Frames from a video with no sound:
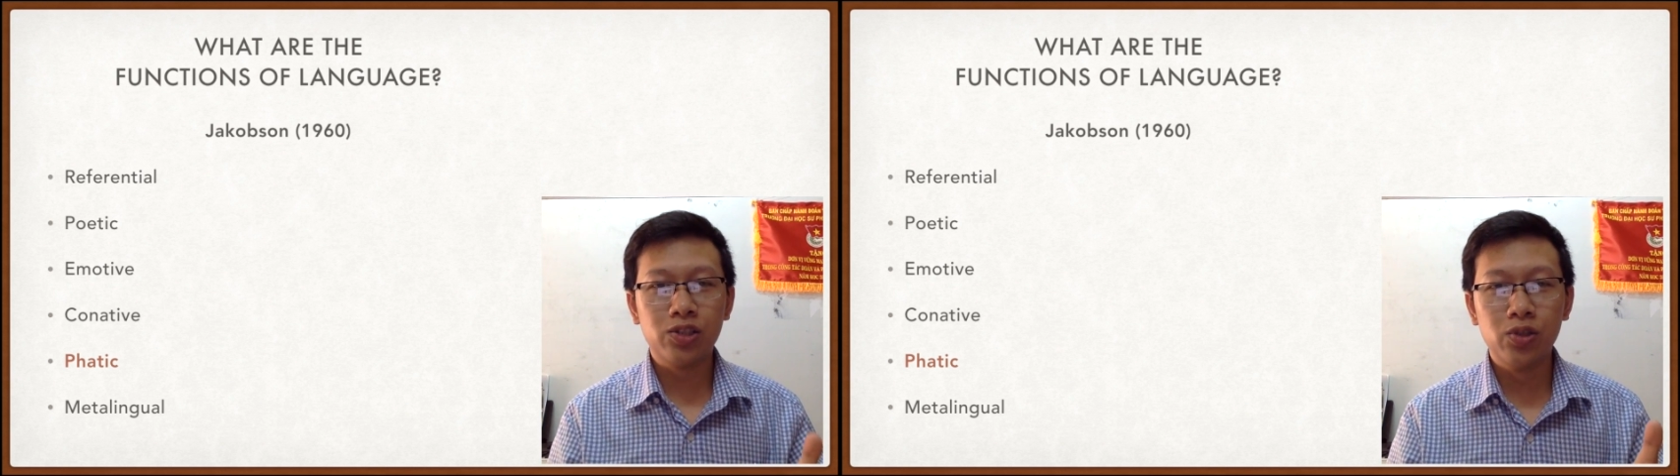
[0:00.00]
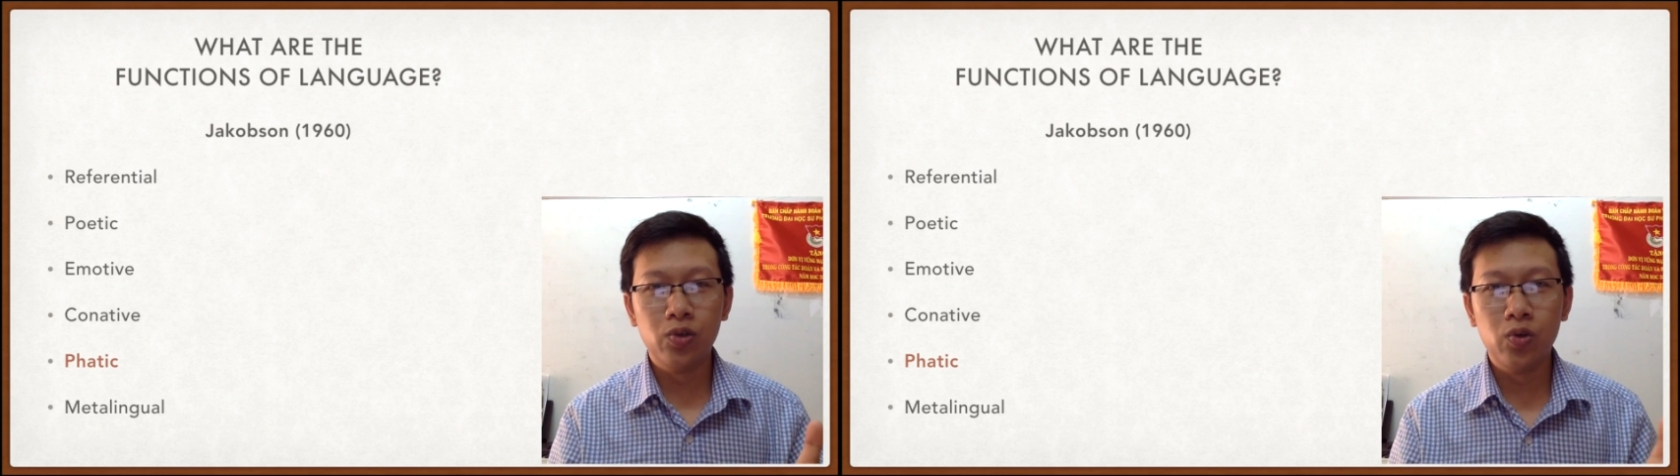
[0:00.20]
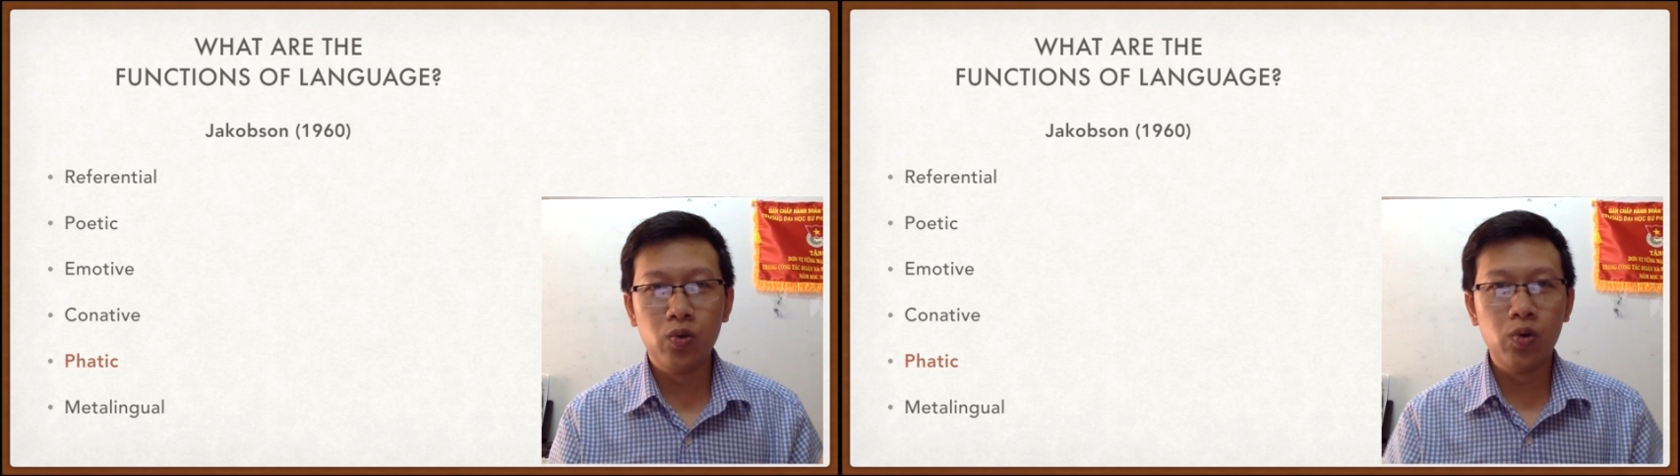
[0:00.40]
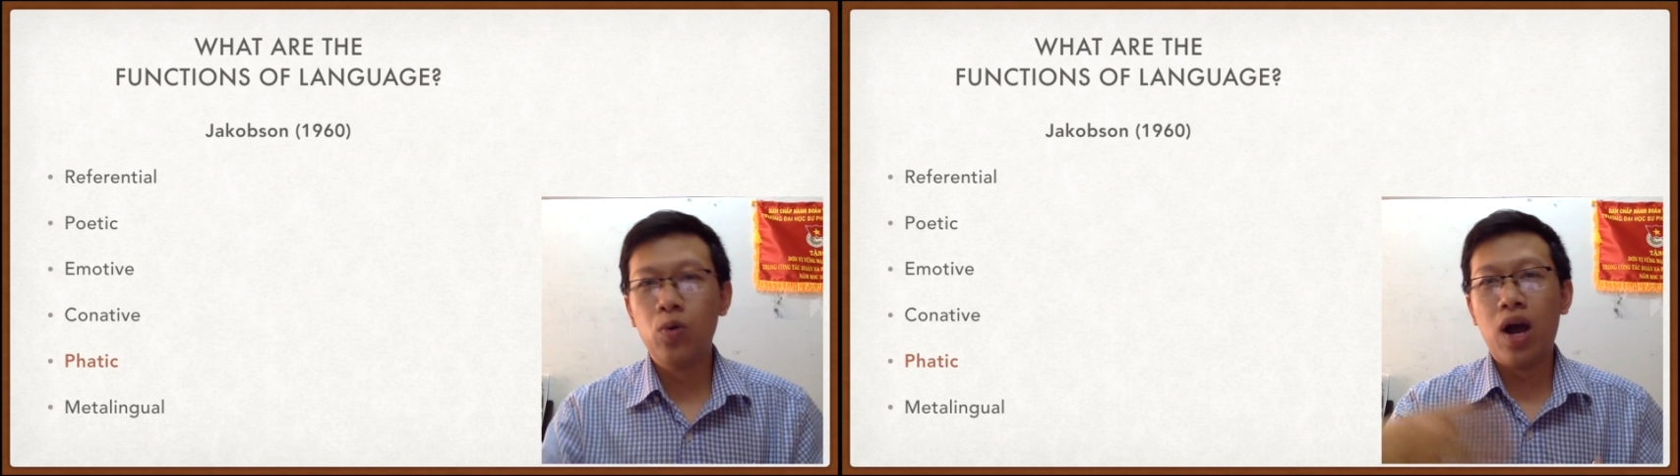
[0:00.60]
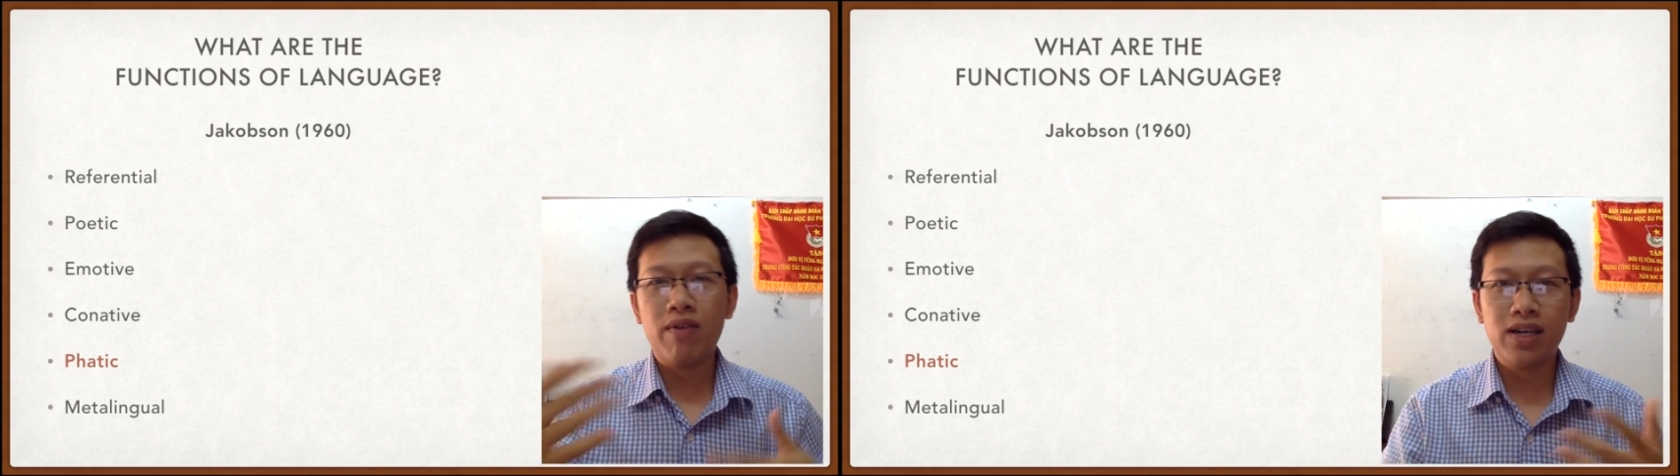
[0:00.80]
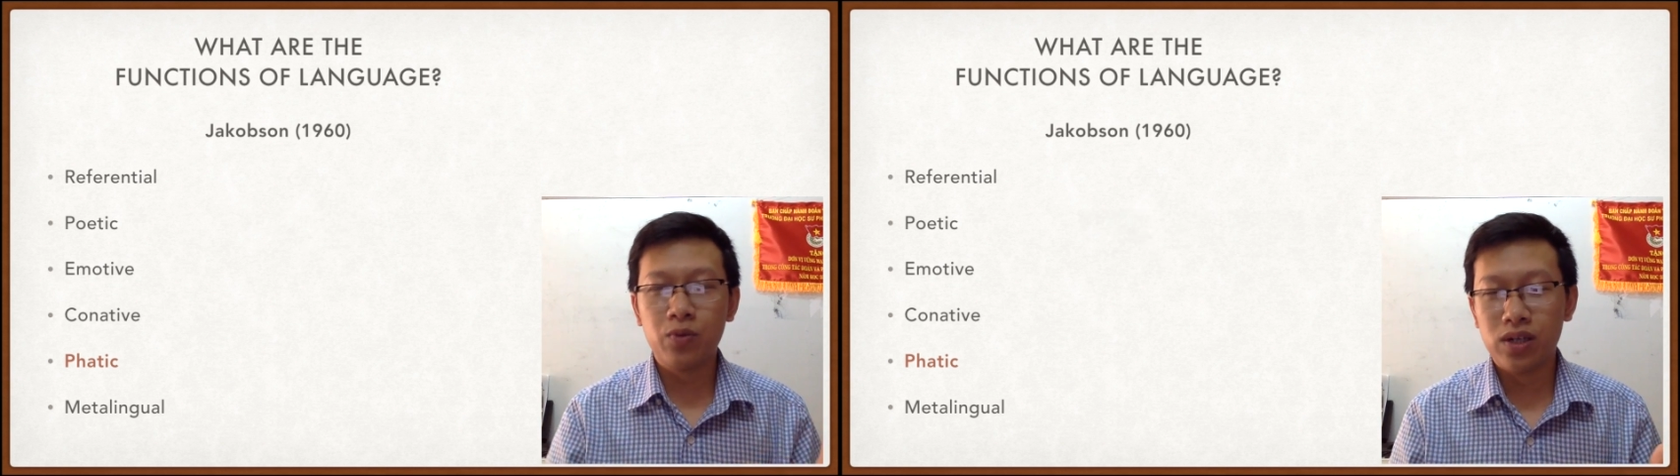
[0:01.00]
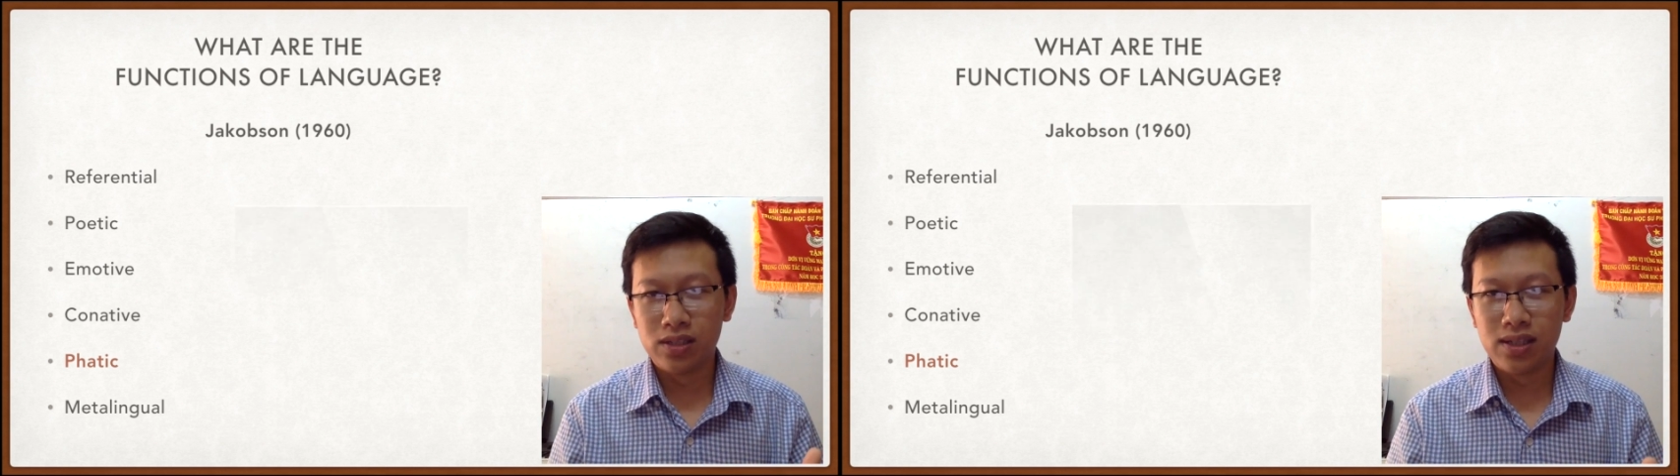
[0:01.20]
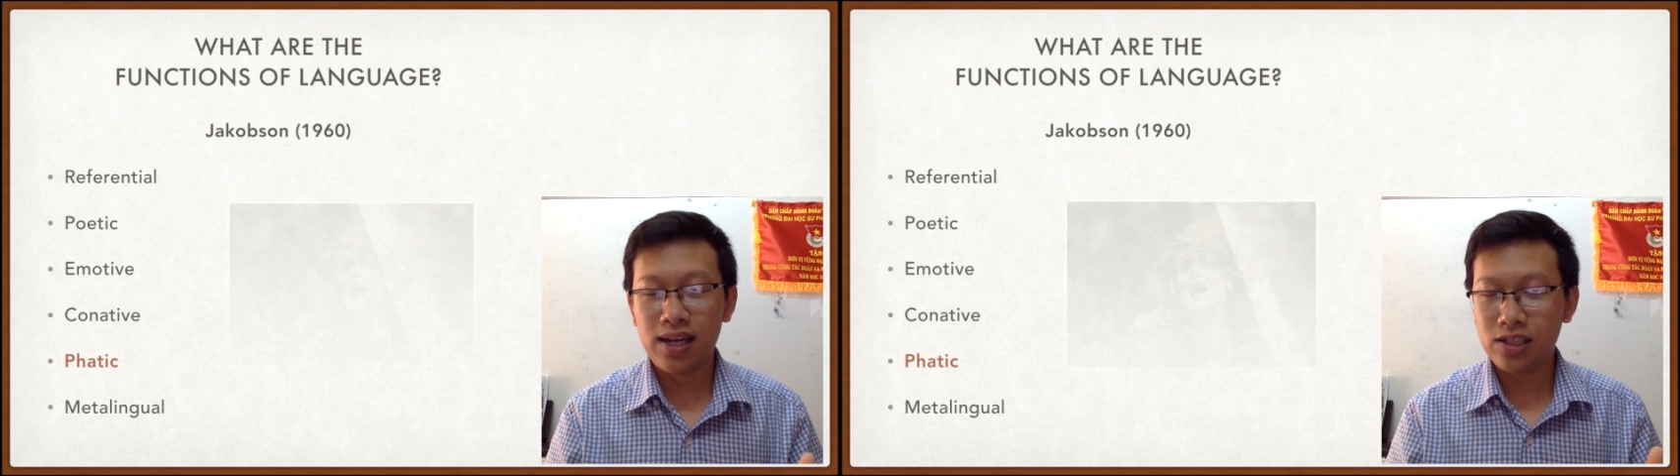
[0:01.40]
to whoever it
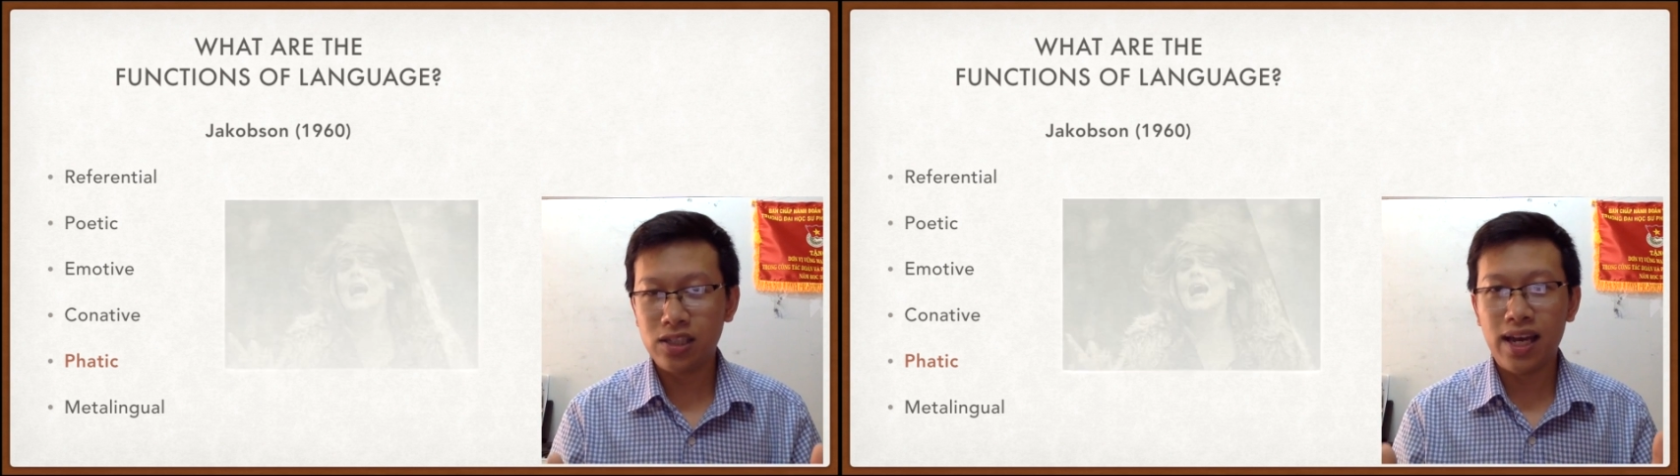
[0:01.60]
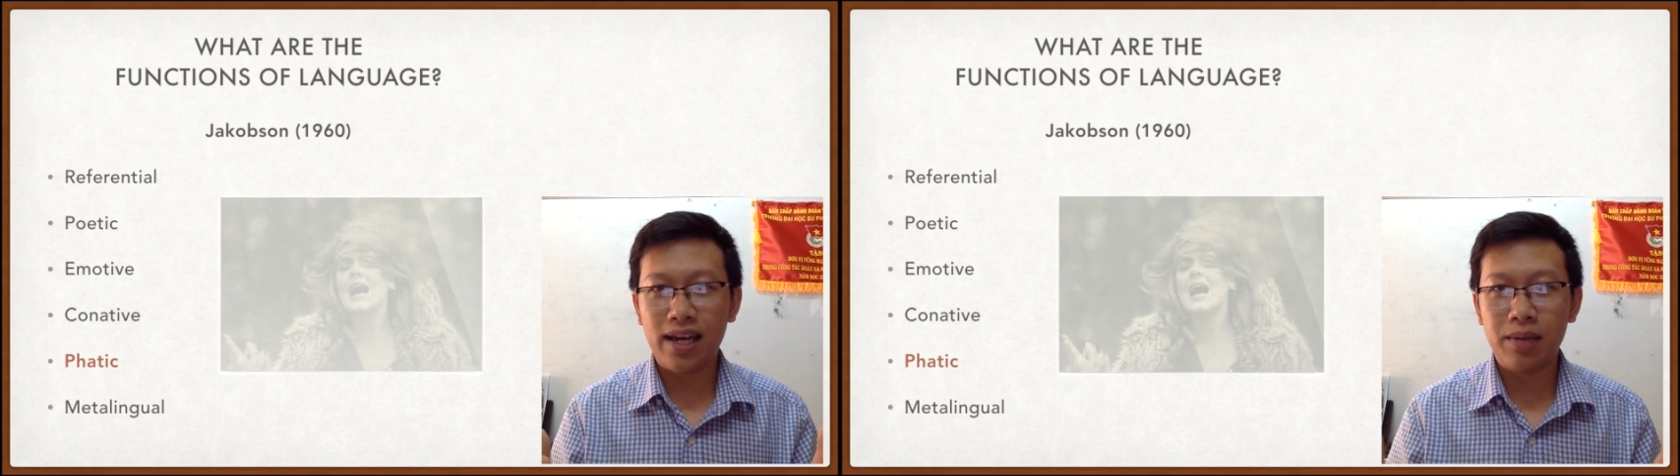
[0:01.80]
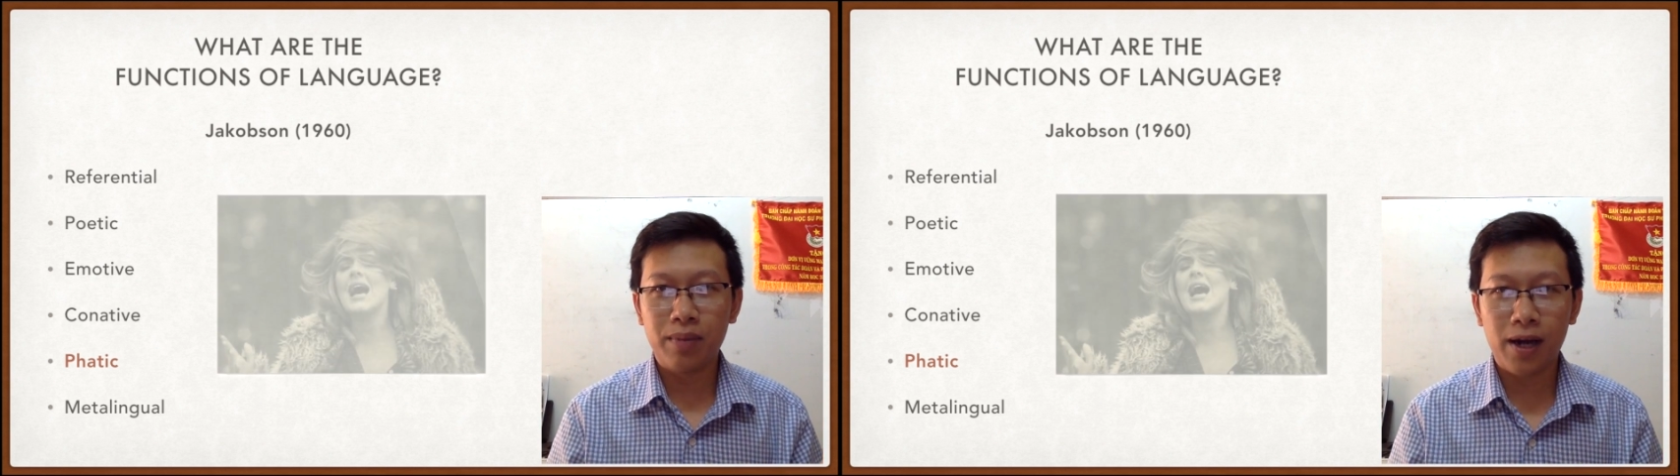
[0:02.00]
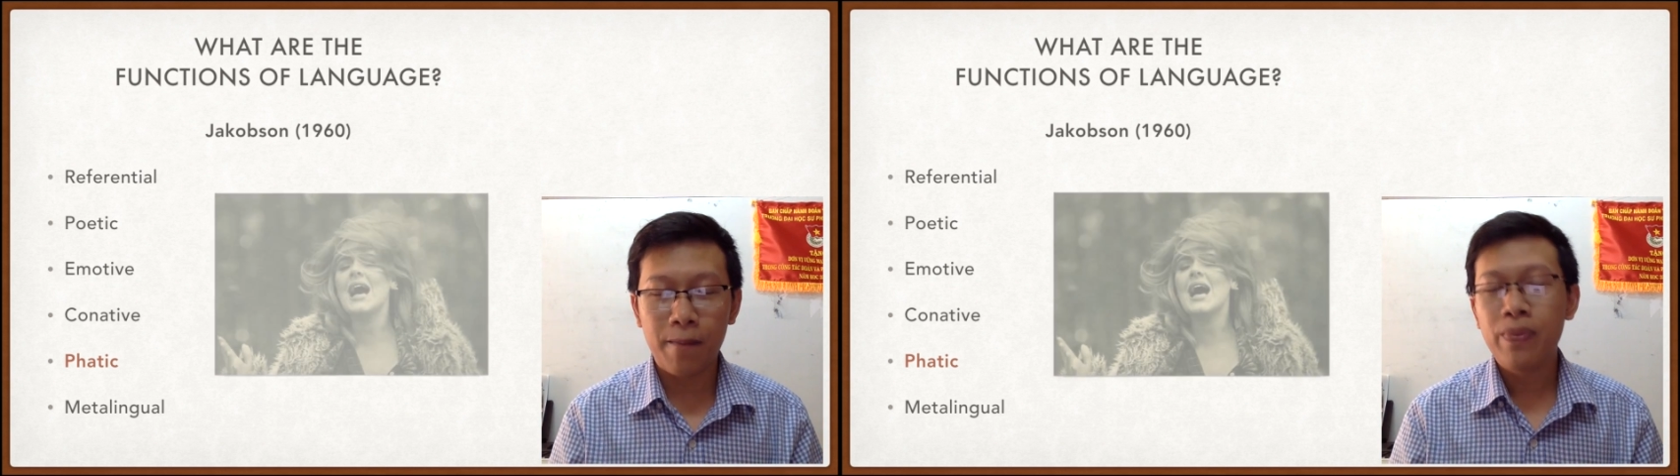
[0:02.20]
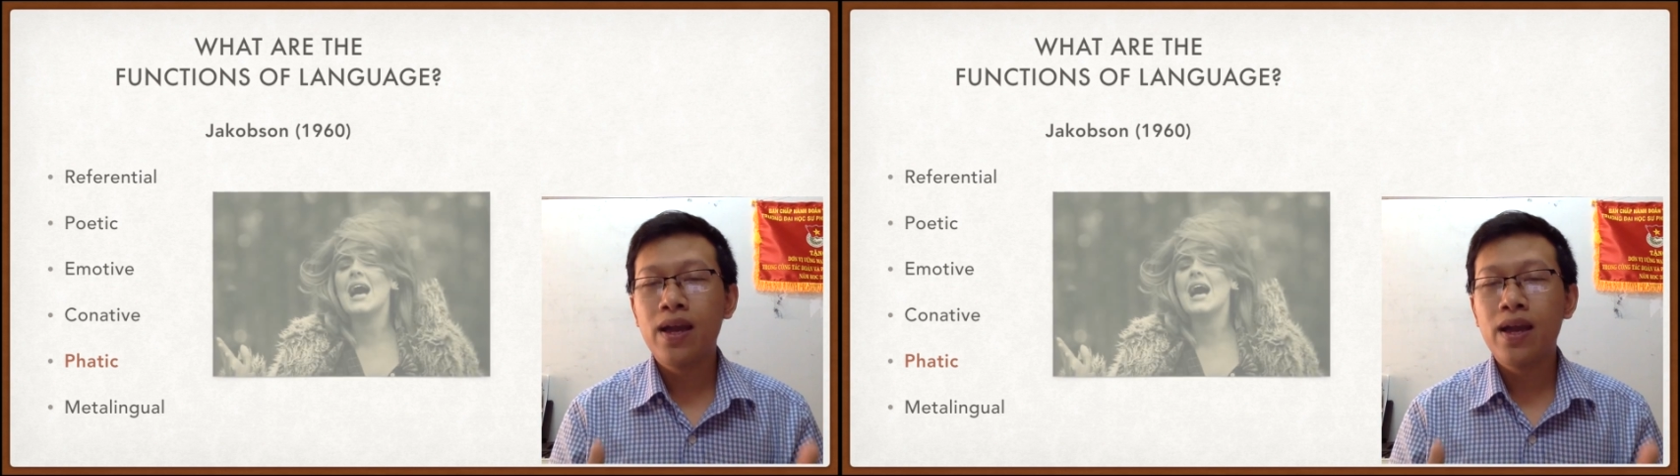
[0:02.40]
was that she had in mind,